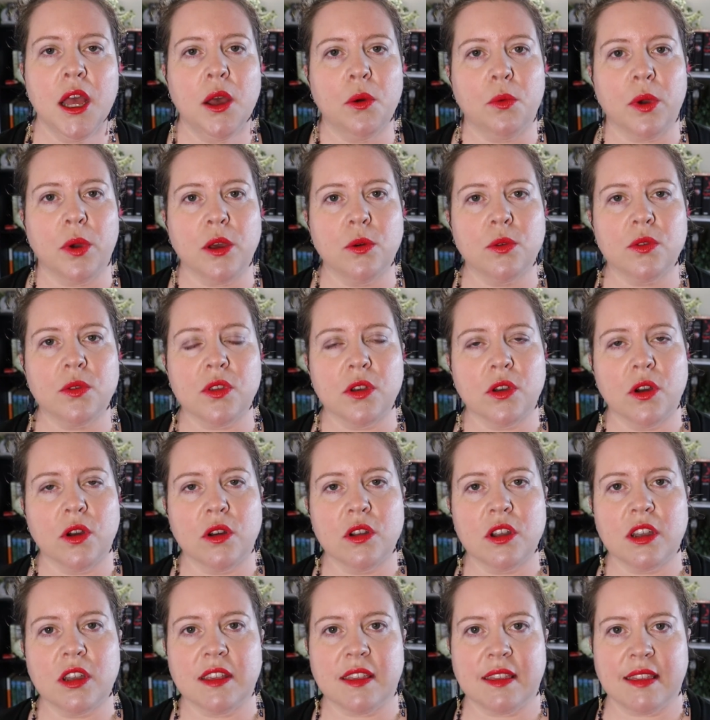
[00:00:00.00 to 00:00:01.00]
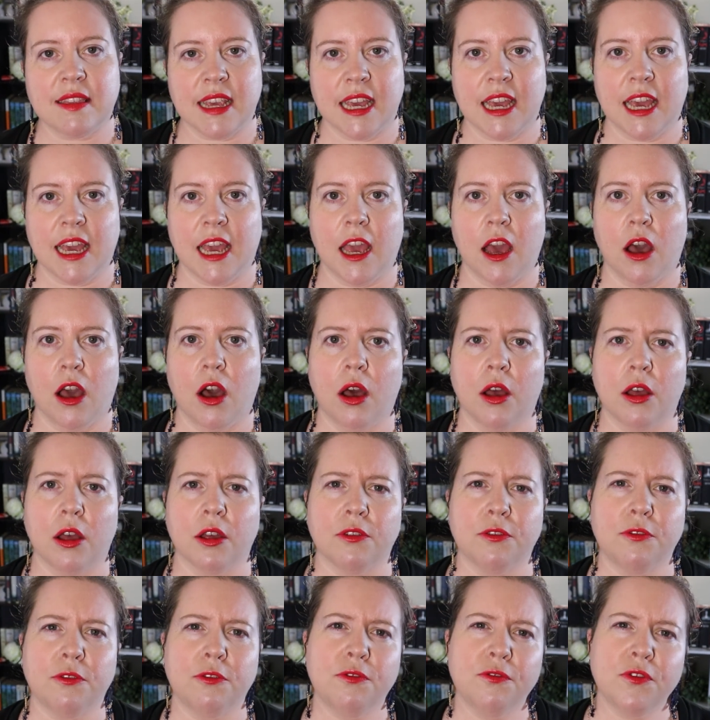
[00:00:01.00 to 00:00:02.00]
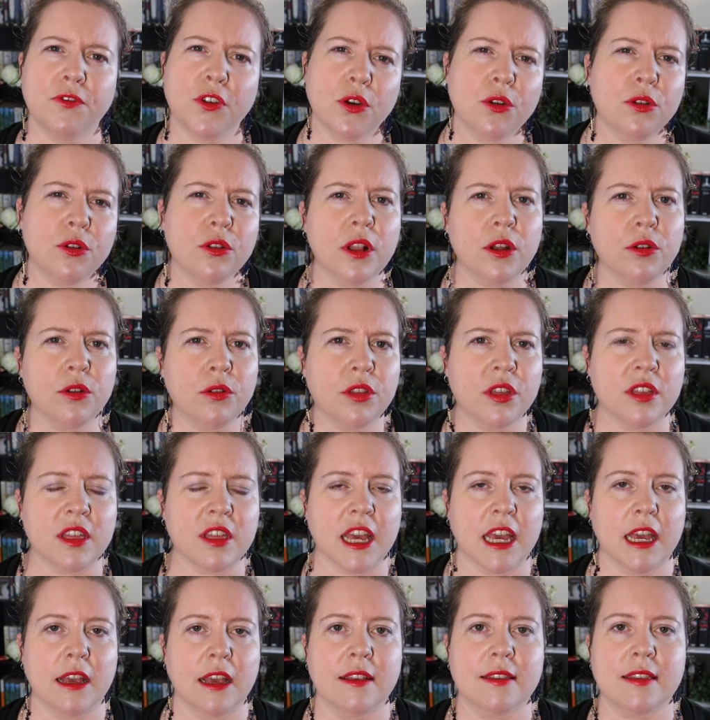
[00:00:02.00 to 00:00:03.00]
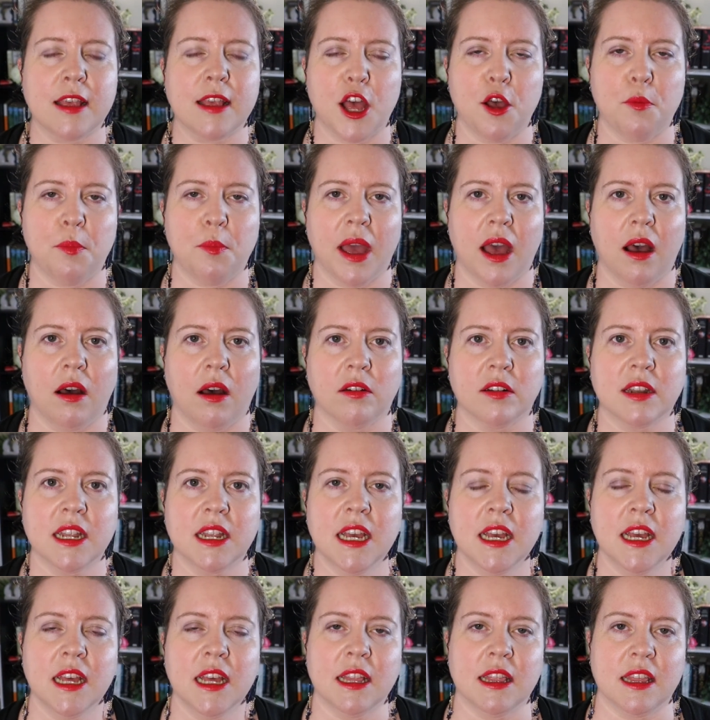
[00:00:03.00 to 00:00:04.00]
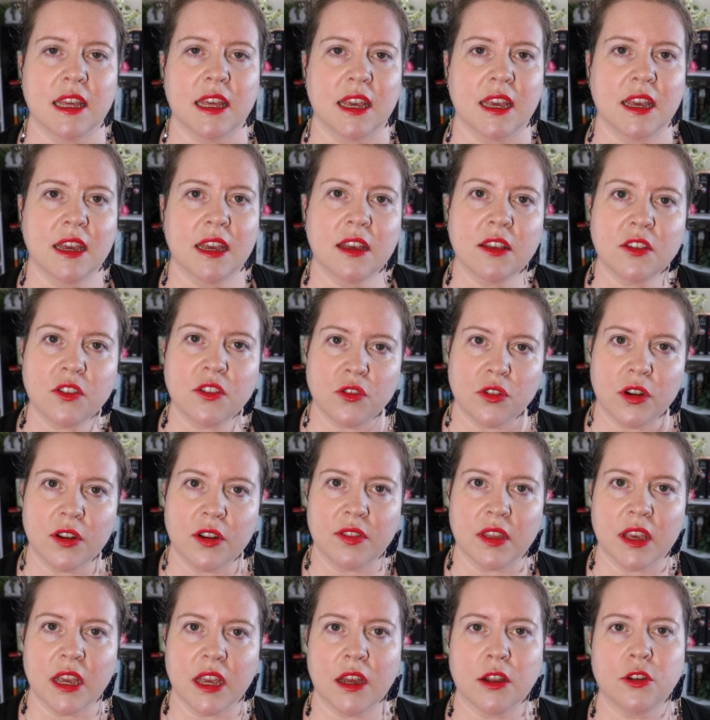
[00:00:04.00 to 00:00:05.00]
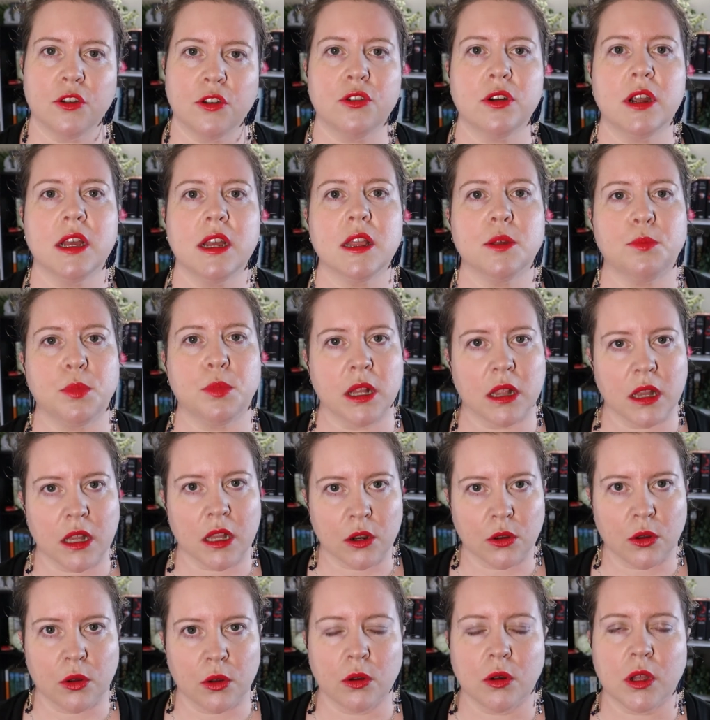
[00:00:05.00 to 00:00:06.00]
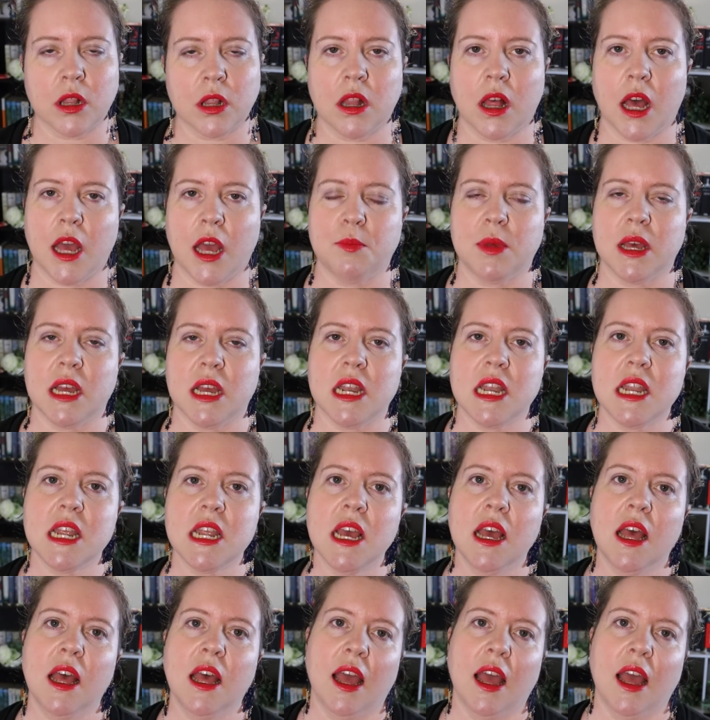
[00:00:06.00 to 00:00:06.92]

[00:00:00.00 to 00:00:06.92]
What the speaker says: We also got to see a few little things about the history of the country, the political climate,